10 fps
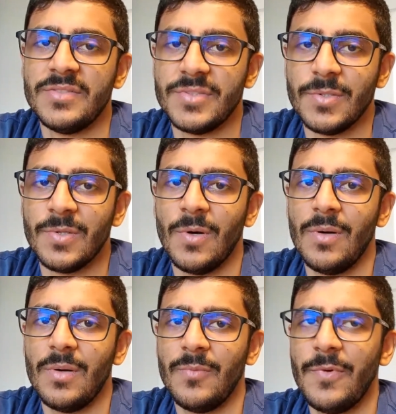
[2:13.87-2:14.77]
So
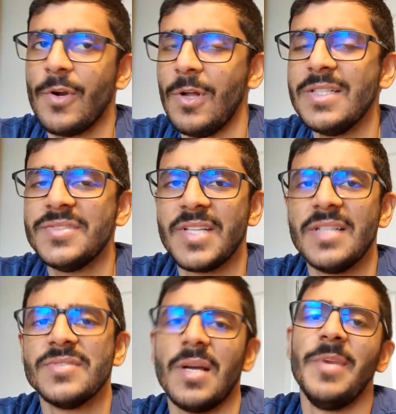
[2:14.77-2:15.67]
for all these
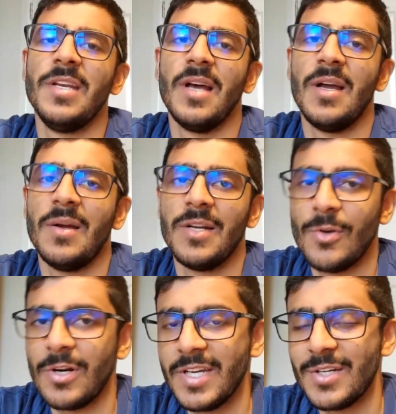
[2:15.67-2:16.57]
things, I mean, I do
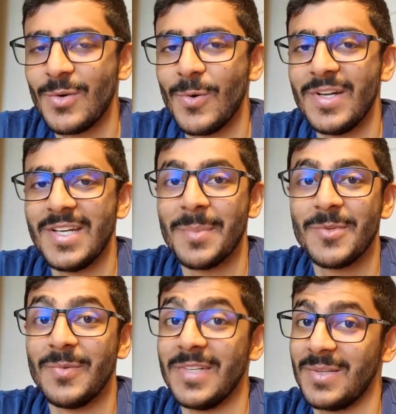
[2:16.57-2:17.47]
not need to go in
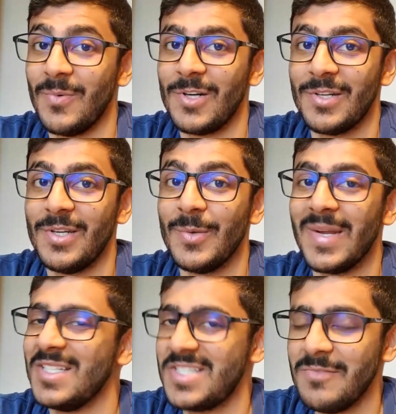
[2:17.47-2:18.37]
depth with what you can
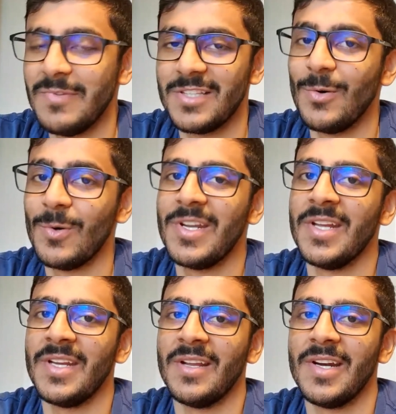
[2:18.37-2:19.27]
achieve with note
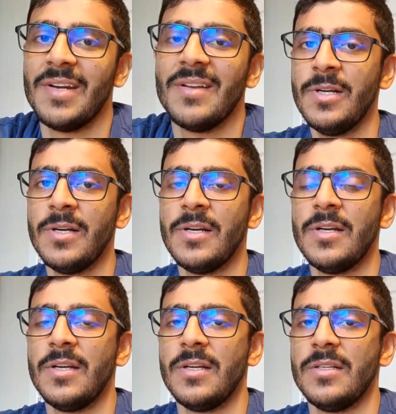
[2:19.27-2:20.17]
taking, right?
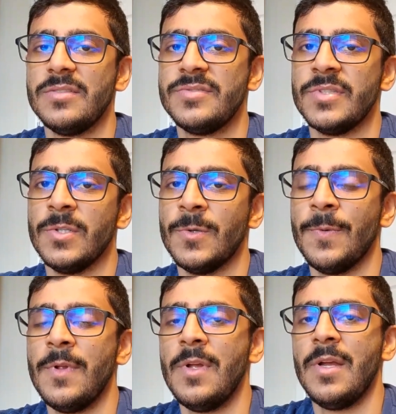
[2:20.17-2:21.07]
So
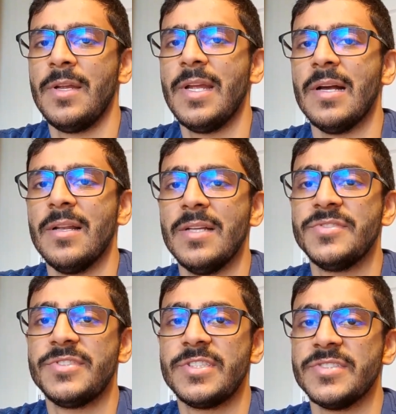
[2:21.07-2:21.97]
yeah, let's
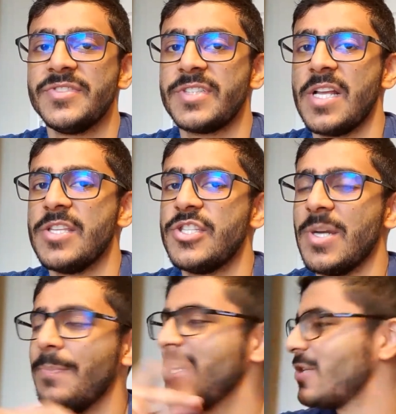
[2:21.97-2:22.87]
just
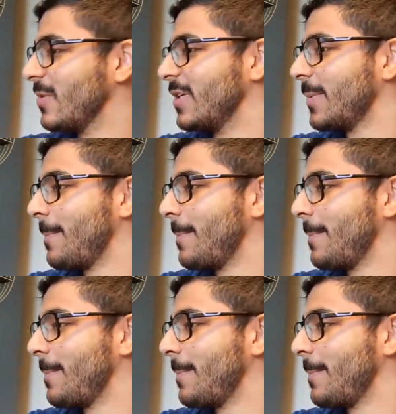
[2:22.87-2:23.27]
jump into it.